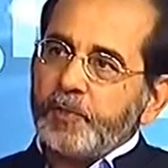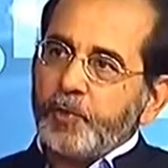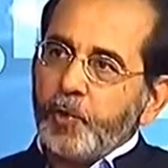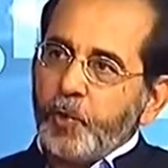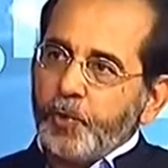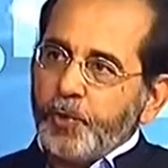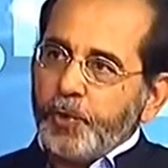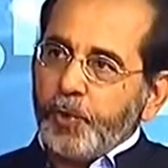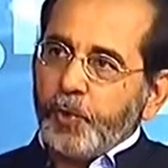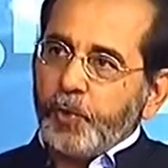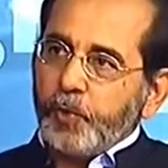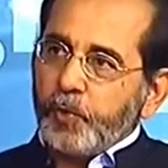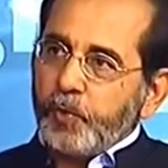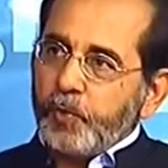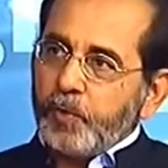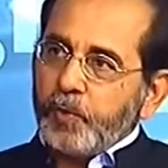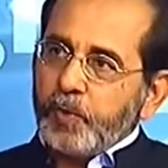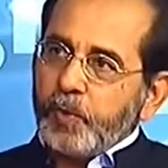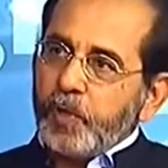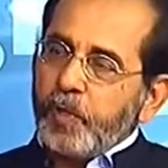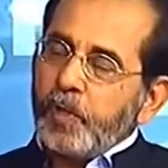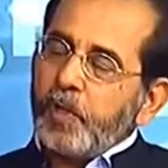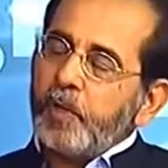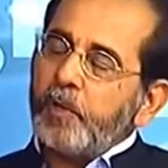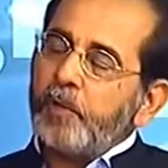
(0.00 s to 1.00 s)
Tokyo,
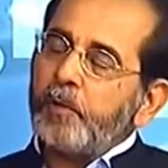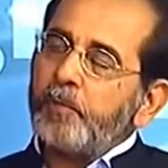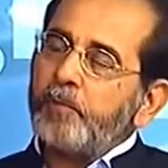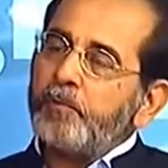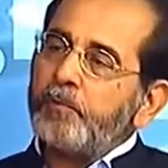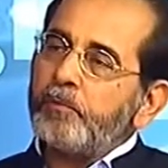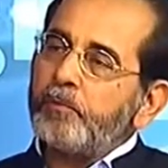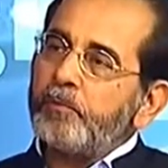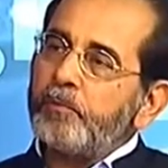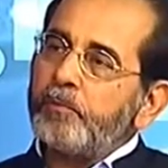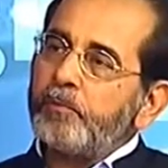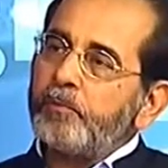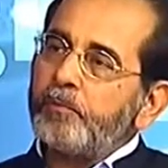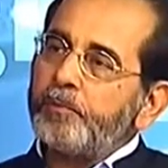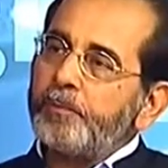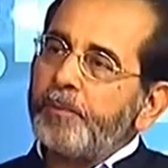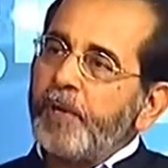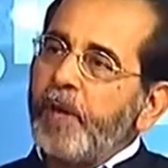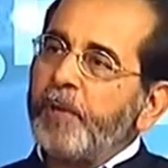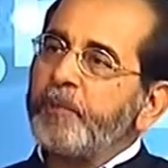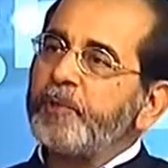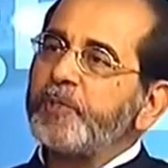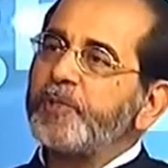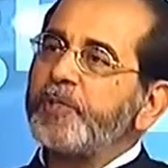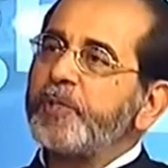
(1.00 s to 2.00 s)

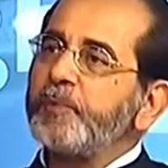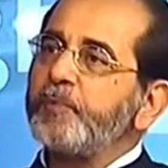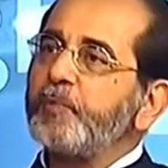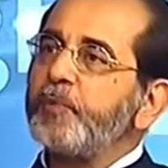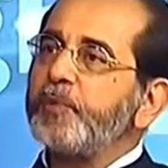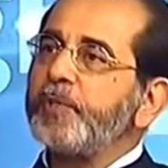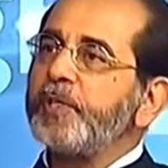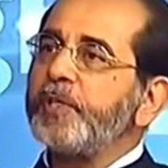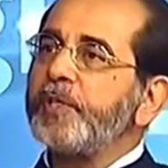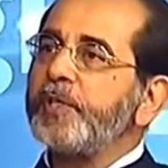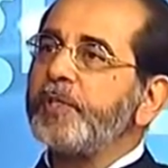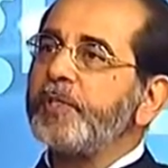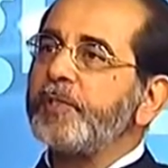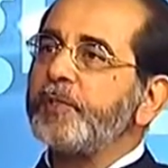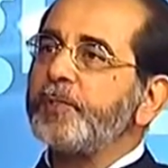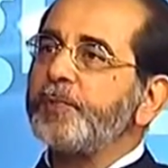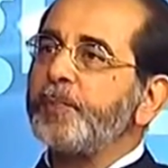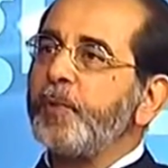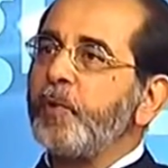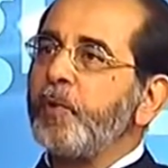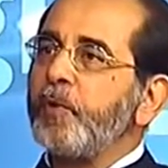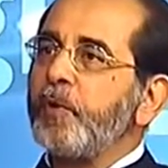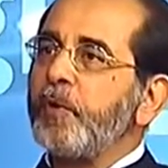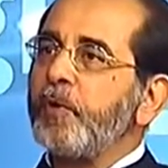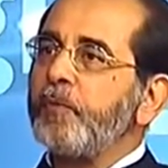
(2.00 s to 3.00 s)
Prime Minister Modi
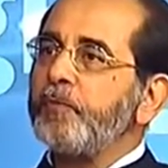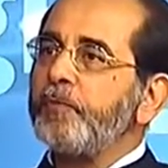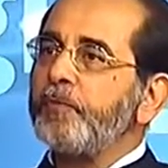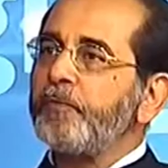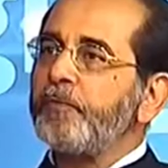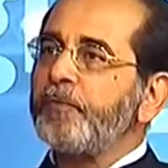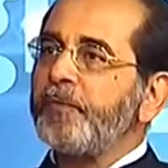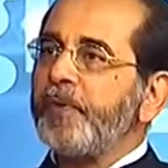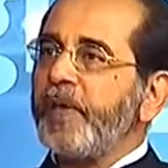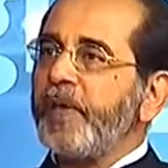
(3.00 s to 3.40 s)
spoke of